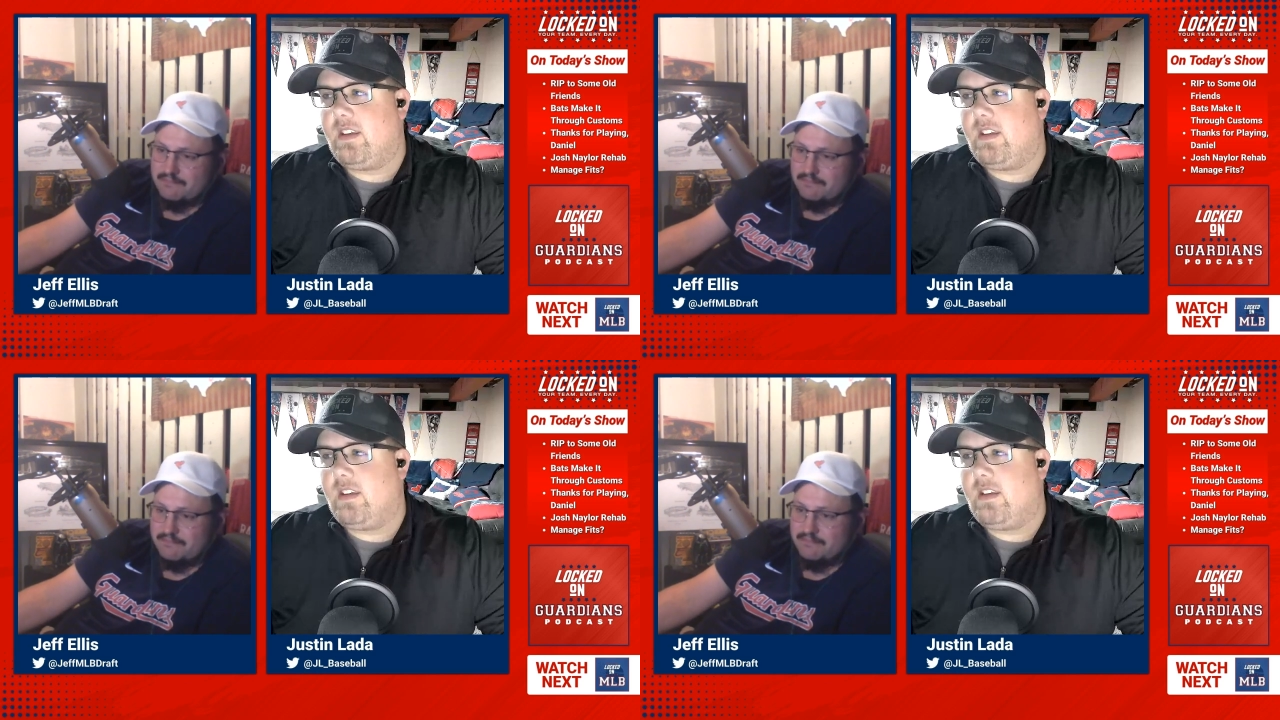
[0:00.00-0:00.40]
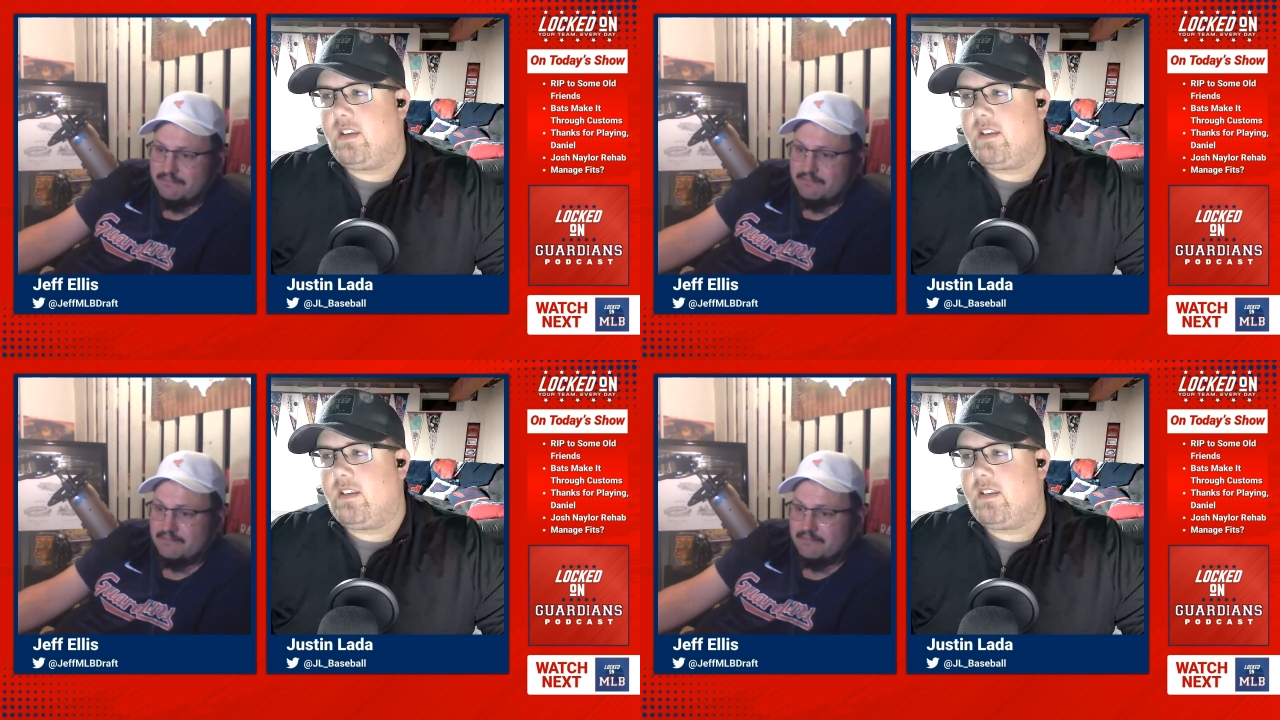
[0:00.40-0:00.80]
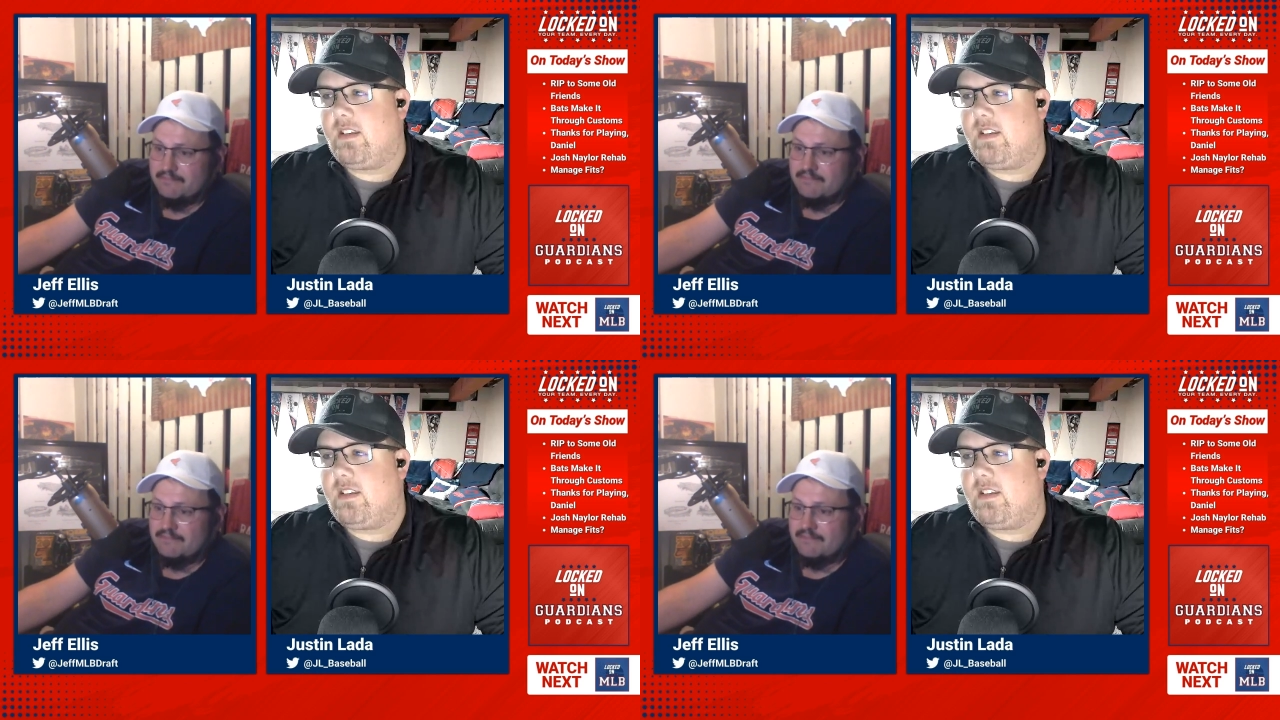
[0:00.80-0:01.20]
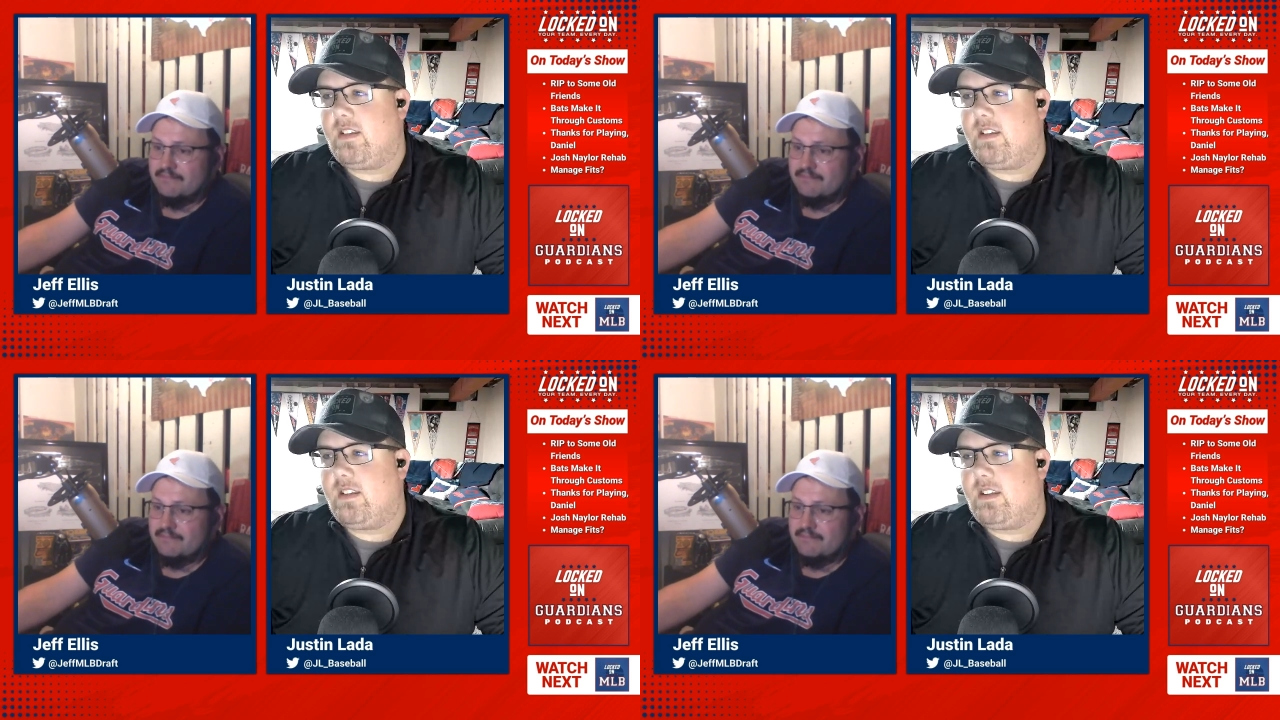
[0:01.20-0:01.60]

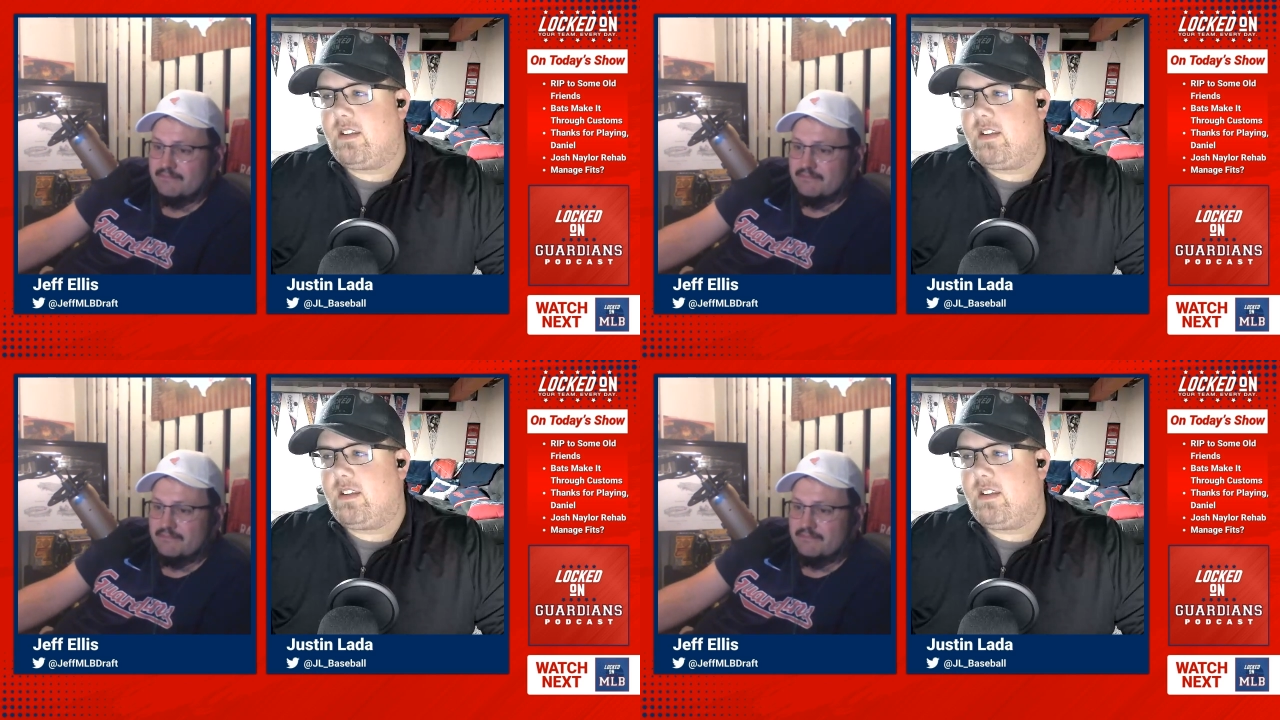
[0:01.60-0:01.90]
Nobody speaks.